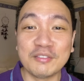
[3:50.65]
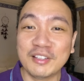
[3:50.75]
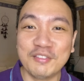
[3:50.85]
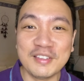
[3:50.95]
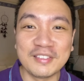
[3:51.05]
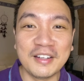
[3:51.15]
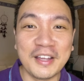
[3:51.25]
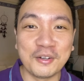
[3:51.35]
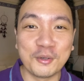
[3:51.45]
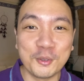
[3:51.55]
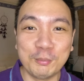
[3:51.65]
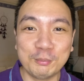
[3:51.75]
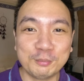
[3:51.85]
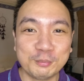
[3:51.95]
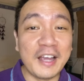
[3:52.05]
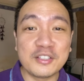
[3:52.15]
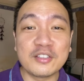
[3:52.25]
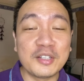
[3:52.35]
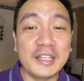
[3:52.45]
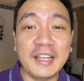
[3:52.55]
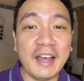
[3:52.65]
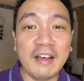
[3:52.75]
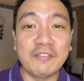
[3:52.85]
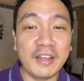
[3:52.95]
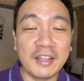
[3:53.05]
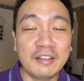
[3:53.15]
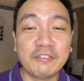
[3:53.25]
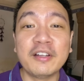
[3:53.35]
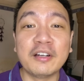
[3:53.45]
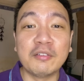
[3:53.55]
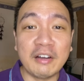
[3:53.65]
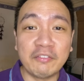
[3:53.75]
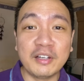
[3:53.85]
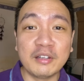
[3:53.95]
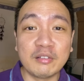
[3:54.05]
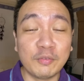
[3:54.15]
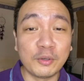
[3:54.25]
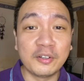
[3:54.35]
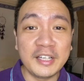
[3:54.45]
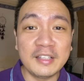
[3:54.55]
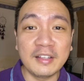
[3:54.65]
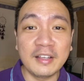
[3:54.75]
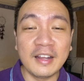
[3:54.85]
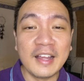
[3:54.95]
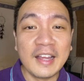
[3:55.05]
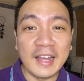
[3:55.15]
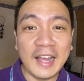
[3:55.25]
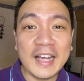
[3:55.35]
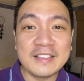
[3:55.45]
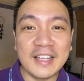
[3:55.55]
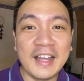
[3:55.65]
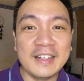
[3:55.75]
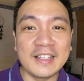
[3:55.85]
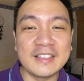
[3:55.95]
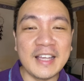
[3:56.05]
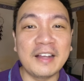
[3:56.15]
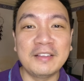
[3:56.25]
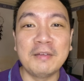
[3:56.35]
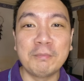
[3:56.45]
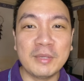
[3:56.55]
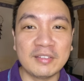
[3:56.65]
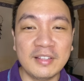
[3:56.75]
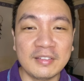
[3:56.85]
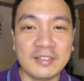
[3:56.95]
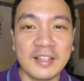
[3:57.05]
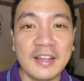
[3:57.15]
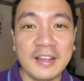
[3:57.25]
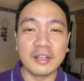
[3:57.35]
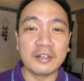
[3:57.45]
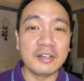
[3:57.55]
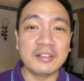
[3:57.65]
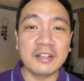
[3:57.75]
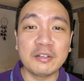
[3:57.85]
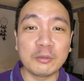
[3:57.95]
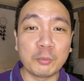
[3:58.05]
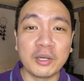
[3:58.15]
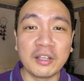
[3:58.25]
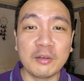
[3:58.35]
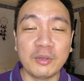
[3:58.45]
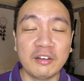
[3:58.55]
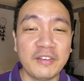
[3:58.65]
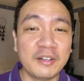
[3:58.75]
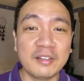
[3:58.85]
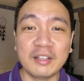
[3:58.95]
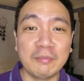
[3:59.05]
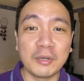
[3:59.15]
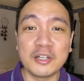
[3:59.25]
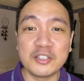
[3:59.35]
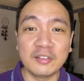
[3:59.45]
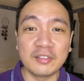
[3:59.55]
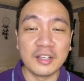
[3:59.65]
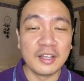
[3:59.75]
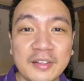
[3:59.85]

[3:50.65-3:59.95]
of the Vistaland Group. I just really have a different reverence for retail as an exacting business. In retail, you're working with very slim margins,